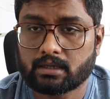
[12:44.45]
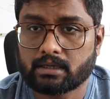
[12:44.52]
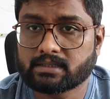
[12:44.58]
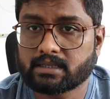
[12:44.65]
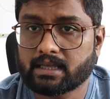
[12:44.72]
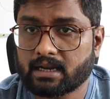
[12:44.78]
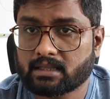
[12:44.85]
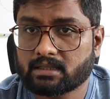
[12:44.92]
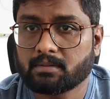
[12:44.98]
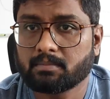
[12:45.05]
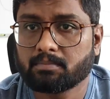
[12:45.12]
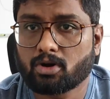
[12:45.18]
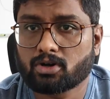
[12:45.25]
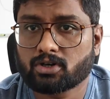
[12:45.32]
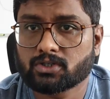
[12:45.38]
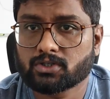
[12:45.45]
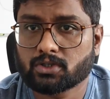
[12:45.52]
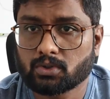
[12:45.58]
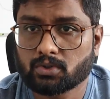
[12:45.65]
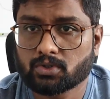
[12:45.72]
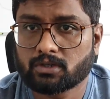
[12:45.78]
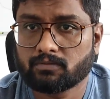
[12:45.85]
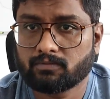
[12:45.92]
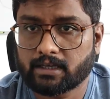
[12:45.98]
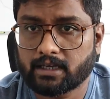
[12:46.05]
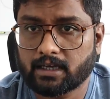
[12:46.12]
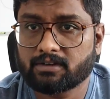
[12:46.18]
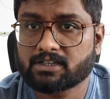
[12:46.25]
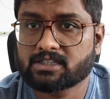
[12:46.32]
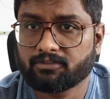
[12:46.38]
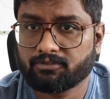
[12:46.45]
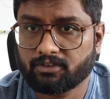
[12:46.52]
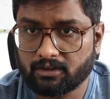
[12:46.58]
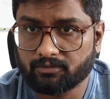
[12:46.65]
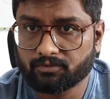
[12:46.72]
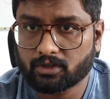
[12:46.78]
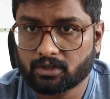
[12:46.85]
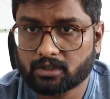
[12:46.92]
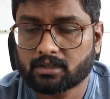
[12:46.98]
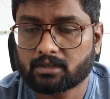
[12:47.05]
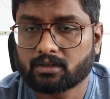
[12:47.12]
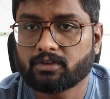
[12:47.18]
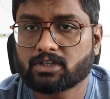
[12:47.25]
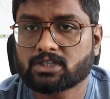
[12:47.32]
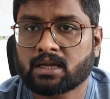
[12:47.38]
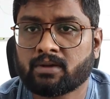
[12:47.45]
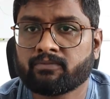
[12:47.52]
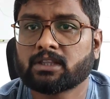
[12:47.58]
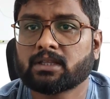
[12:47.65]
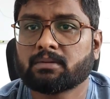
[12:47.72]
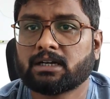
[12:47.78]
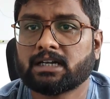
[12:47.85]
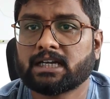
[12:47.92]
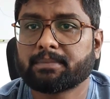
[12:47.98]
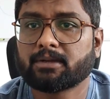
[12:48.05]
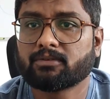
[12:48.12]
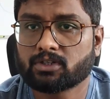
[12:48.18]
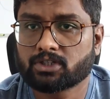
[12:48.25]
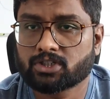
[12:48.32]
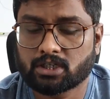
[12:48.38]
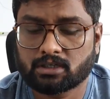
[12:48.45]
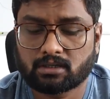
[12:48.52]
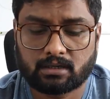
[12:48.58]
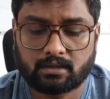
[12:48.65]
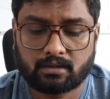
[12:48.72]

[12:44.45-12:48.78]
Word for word: is another important solution we have. It's a framework which comes with a multiple version.